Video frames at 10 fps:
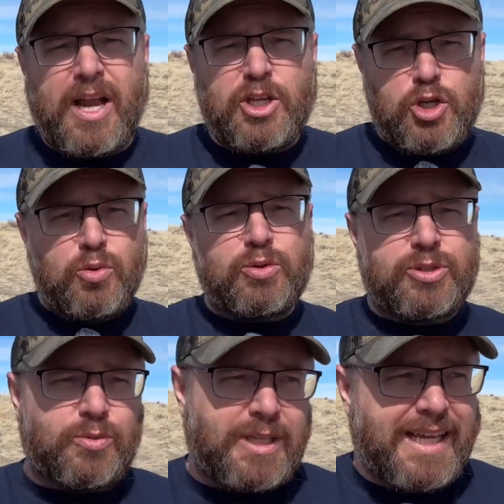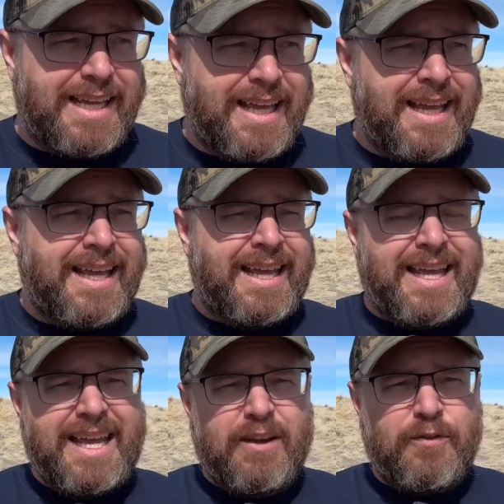And usually
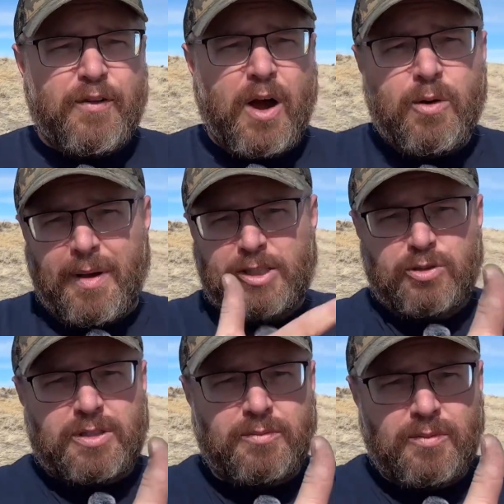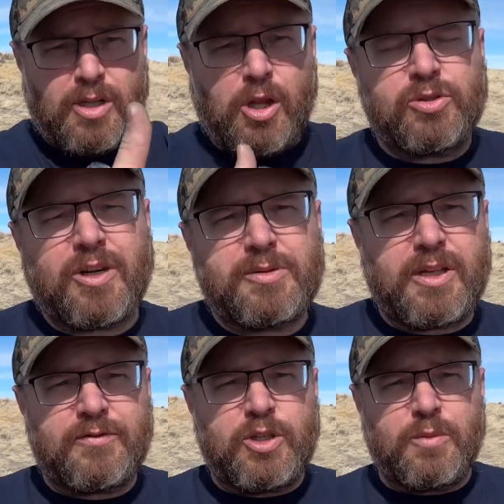if, we might do some closer up
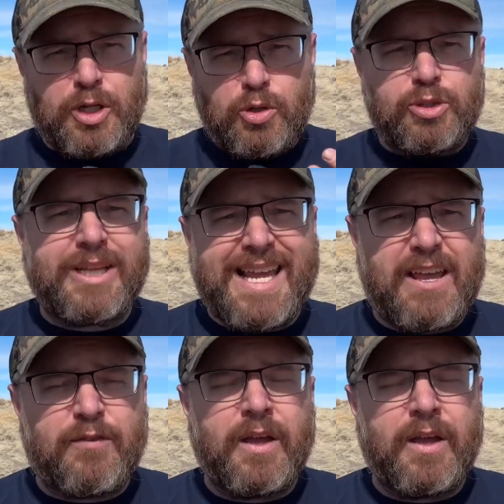stuff too, but usually